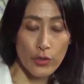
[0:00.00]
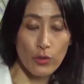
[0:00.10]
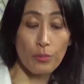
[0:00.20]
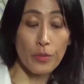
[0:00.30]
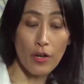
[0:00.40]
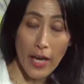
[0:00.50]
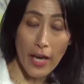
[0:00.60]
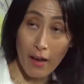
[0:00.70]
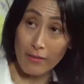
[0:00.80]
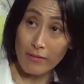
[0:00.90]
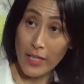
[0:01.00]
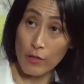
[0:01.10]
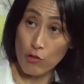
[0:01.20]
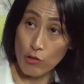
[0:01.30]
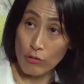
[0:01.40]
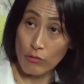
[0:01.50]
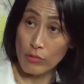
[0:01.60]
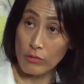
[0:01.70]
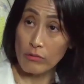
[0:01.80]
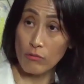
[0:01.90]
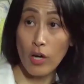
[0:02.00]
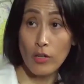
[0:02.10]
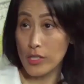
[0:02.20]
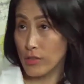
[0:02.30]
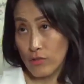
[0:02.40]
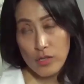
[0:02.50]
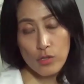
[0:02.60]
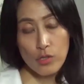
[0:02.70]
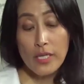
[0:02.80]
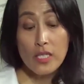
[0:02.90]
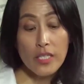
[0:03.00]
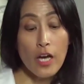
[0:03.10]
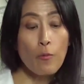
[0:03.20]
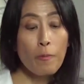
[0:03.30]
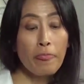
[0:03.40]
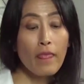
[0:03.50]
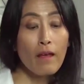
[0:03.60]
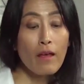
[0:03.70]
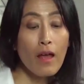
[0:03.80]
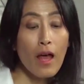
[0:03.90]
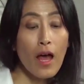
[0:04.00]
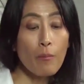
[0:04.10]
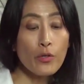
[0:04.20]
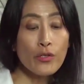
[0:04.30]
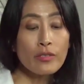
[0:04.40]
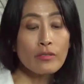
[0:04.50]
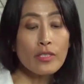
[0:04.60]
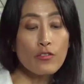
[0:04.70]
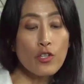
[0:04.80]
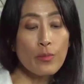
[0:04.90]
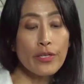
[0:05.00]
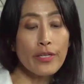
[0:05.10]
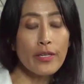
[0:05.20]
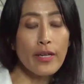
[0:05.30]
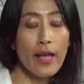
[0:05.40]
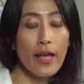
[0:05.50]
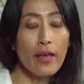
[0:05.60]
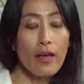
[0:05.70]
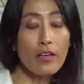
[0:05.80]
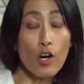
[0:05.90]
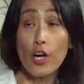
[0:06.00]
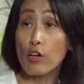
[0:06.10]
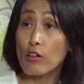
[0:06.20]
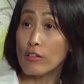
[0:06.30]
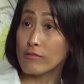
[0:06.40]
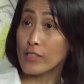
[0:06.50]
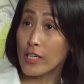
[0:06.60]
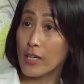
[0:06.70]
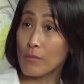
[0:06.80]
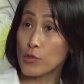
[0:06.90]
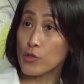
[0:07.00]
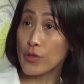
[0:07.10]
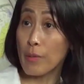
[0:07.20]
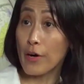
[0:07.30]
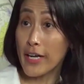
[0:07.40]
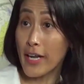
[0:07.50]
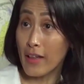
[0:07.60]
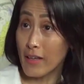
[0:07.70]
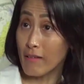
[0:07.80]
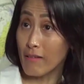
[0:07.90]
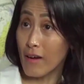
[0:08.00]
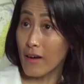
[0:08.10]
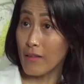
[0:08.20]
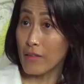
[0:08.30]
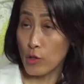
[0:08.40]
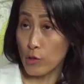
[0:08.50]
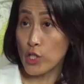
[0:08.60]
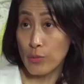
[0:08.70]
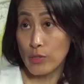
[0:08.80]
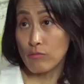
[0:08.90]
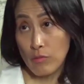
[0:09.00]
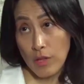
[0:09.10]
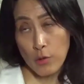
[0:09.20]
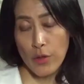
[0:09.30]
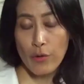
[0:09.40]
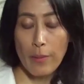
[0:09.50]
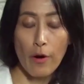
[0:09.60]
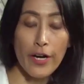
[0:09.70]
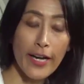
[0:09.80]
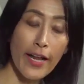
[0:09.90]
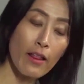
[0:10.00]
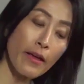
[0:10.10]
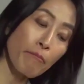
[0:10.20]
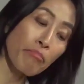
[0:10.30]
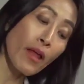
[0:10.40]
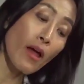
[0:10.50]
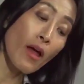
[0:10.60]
to Pyongyang in June, well, just just two months ago. Yeah um, Putin contributed a an article um, to the Party Daily, uh, mm. North Korean Party Daily,